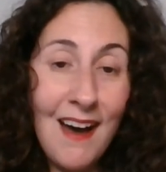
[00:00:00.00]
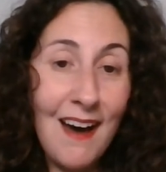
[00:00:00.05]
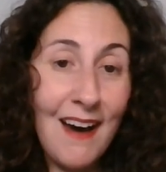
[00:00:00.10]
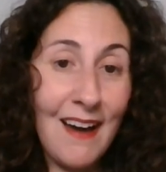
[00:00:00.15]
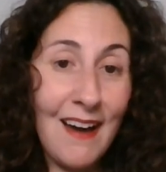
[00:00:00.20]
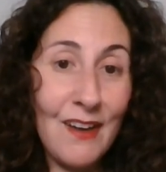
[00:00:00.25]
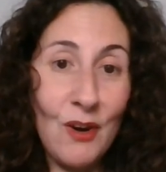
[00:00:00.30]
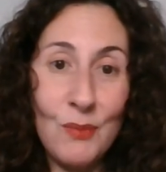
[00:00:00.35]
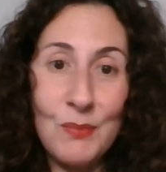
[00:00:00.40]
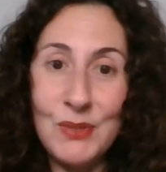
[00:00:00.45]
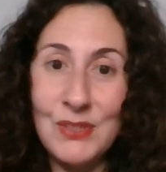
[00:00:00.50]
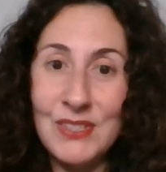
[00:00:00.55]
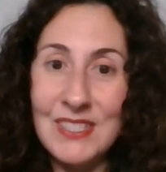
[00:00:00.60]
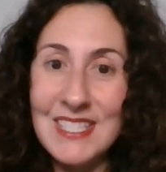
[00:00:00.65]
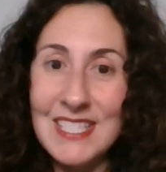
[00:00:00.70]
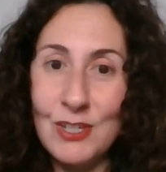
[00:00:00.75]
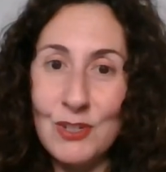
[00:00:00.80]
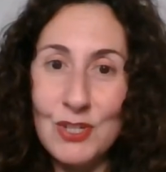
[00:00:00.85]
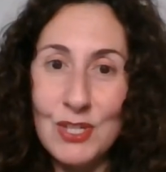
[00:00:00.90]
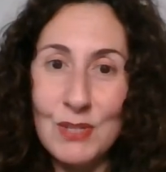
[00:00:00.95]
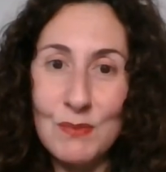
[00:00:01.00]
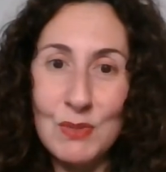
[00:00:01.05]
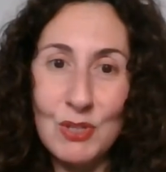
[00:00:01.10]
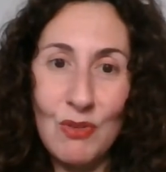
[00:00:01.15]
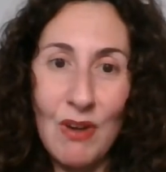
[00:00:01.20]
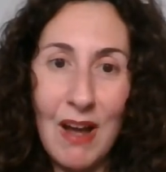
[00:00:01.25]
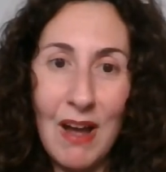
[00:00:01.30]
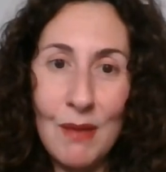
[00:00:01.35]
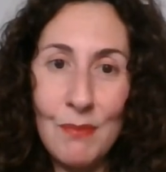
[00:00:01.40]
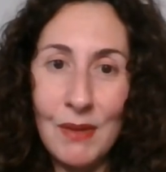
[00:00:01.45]
I hope you consider
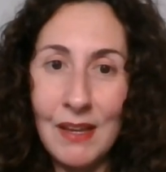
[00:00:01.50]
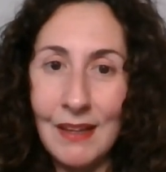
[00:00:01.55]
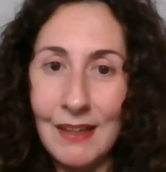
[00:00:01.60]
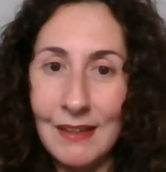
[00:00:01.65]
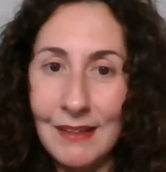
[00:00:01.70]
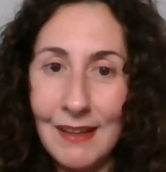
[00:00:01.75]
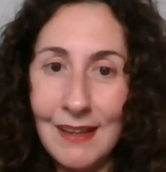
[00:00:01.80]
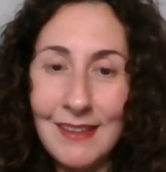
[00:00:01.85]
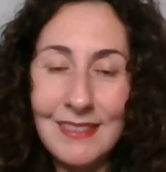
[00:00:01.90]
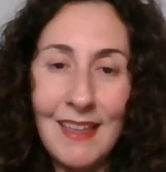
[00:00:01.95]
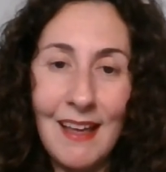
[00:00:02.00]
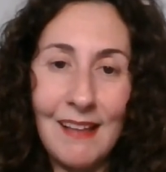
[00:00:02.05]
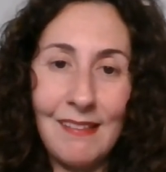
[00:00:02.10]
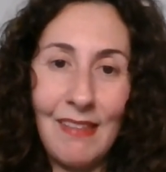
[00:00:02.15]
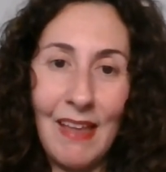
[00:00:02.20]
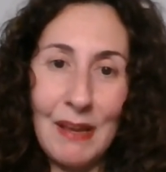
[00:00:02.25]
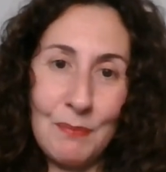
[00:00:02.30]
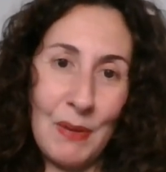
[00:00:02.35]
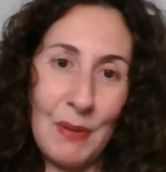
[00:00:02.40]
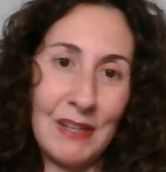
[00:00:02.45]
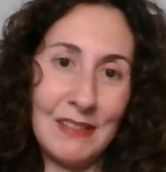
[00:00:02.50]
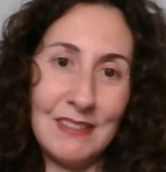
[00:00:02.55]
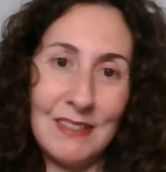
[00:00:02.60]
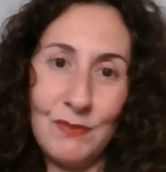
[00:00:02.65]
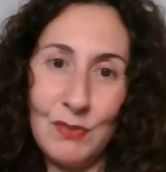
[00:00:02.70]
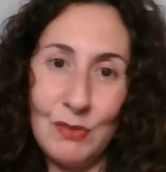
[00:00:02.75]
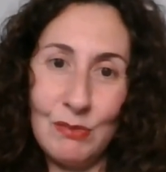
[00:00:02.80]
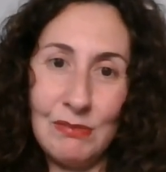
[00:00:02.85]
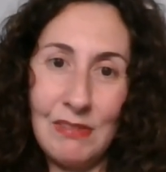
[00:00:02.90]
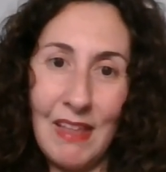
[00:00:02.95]
subscribing and hit that like button
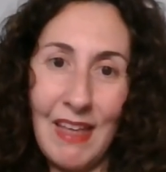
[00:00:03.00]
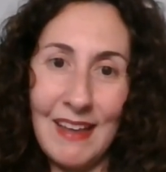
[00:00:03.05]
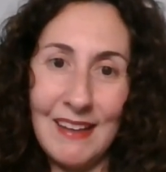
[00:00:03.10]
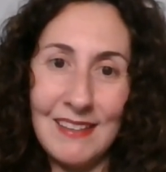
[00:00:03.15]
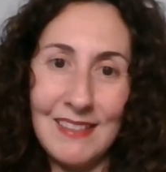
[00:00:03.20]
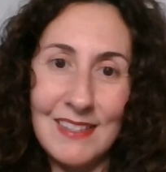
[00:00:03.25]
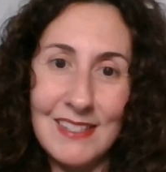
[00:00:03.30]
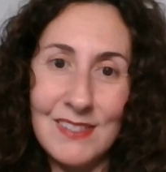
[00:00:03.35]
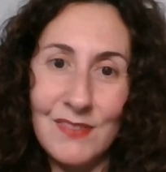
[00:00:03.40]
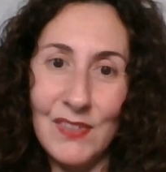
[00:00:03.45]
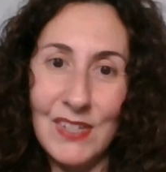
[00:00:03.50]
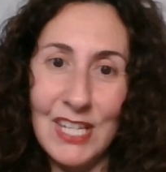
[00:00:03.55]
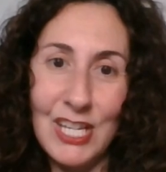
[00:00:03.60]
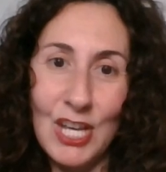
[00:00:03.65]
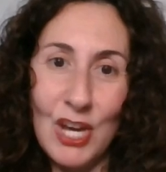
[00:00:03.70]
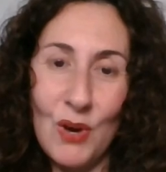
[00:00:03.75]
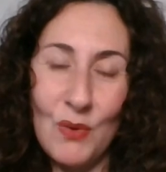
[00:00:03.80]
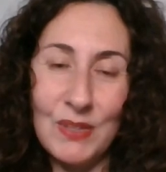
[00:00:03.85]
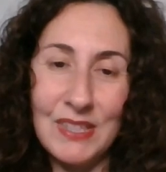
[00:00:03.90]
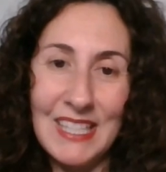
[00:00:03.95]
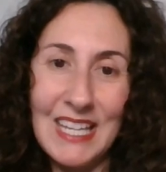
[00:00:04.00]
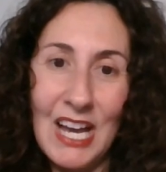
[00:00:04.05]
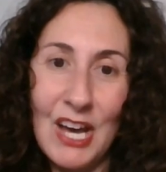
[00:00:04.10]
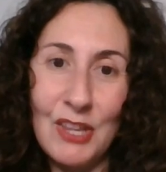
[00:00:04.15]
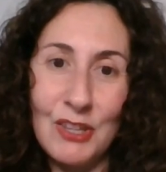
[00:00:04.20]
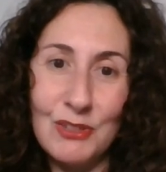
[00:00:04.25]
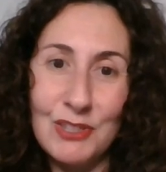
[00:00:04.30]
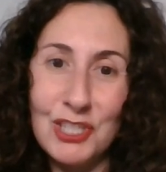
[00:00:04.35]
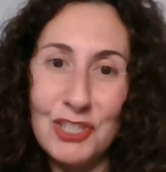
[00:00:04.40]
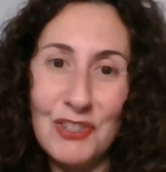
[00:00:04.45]
if you like this video and the
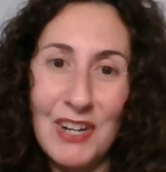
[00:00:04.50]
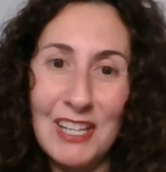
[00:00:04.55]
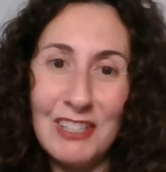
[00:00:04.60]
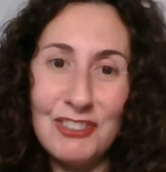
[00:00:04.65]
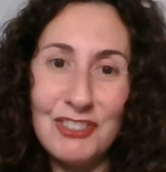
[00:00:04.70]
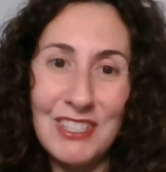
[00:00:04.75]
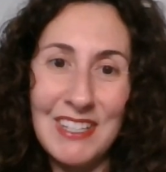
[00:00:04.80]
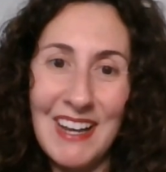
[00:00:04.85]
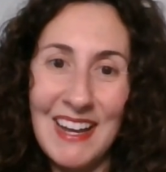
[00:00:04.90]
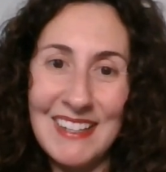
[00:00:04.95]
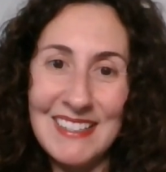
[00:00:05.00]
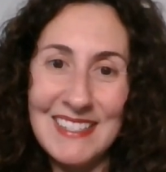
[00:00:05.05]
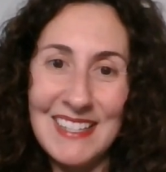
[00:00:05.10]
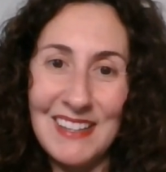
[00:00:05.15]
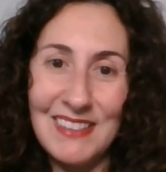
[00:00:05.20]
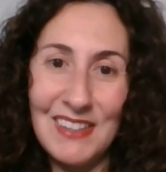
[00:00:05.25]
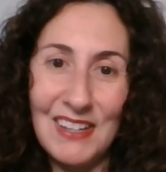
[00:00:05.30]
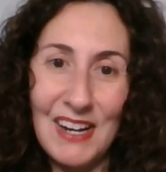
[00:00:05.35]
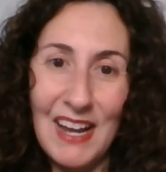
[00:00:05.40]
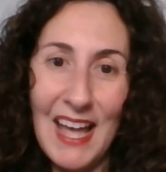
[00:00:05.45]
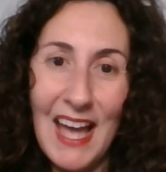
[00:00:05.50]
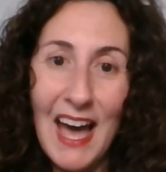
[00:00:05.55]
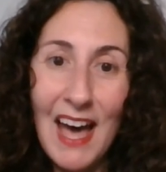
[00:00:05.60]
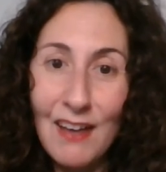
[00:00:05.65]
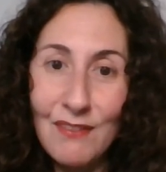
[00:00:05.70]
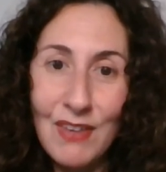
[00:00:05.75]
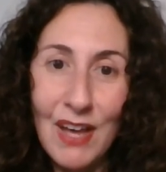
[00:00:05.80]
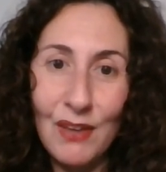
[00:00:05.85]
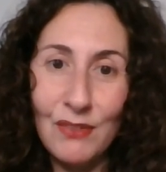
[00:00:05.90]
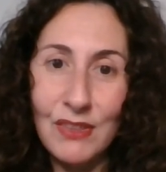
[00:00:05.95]
other astrology content that I
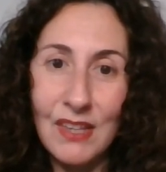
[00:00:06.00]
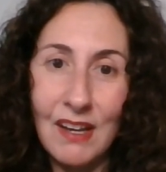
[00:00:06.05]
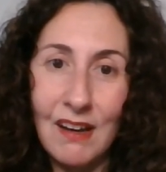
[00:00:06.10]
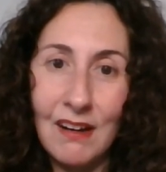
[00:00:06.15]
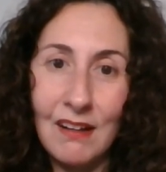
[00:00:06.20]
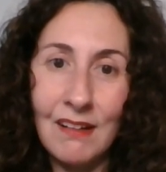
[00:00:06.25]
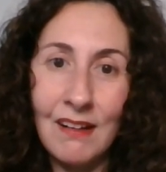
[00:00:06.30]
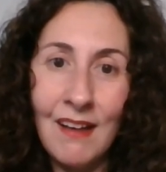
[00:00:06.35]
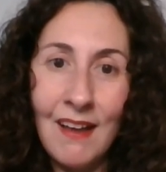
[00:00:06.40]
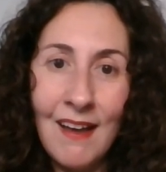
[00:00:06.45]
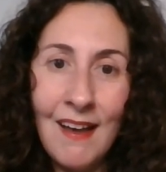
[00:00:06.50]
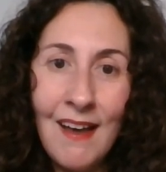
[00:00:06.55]
have out there.